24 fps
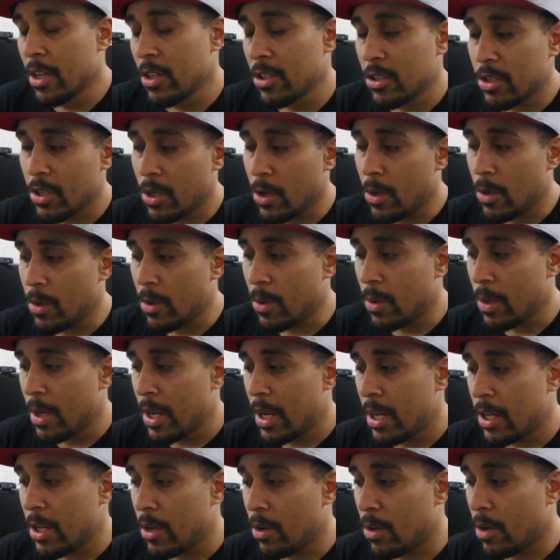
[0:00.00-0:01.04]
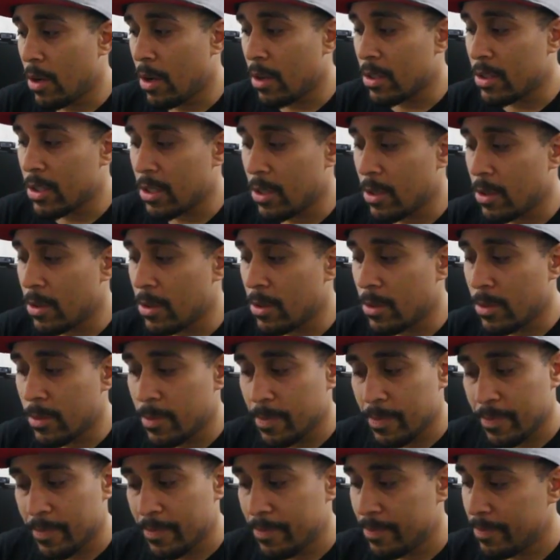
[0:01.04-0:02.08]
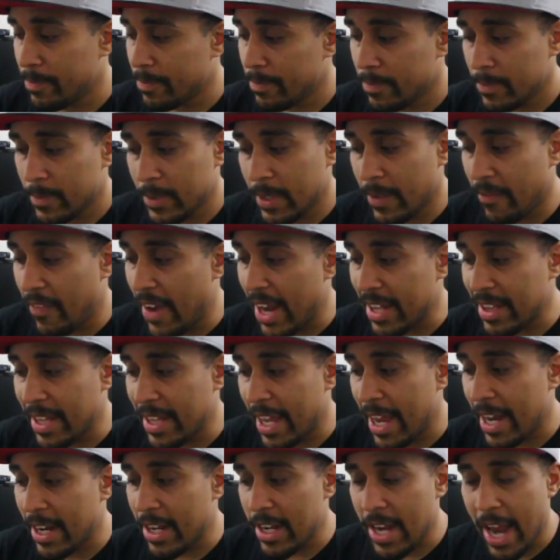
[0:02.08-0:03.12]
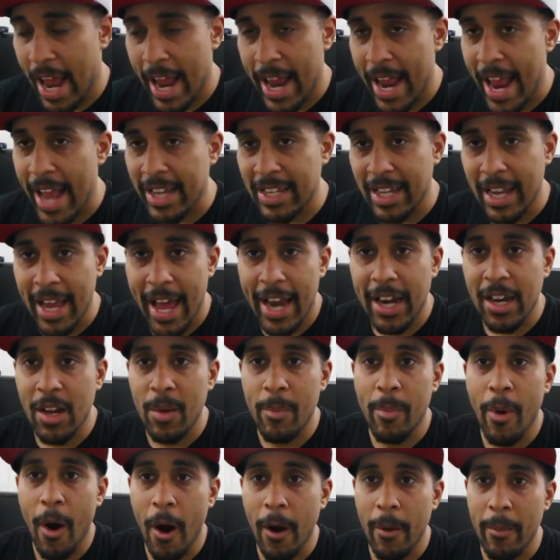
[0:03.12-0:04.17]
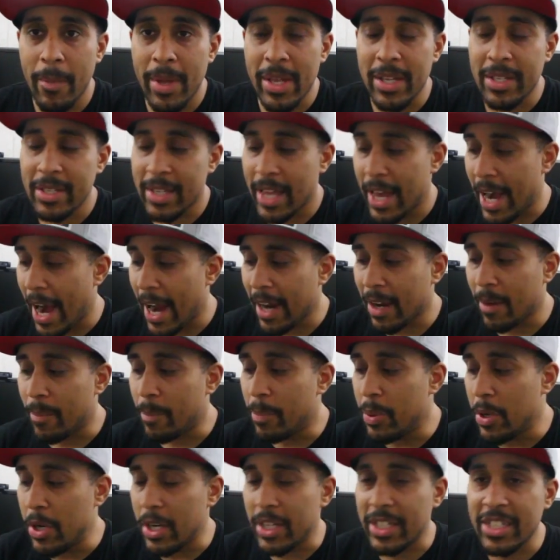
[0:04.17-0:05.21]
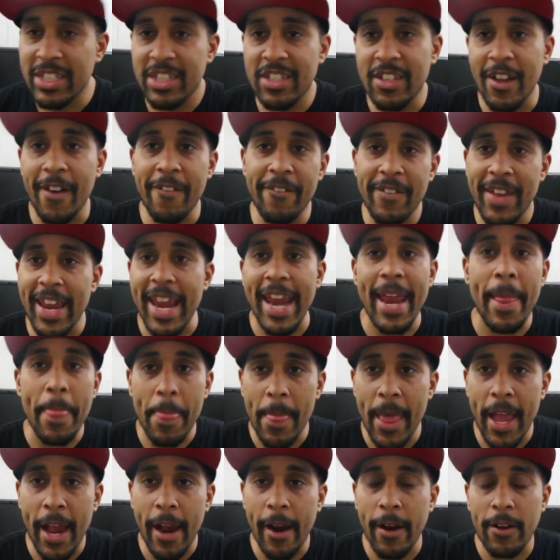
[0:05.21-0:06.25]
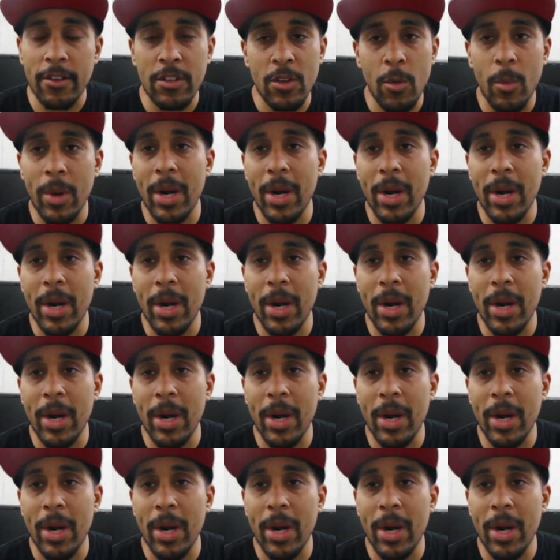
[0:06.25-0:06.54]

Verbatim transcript: So you can also the fact that it has a lot of compartments that I can put stuff in there so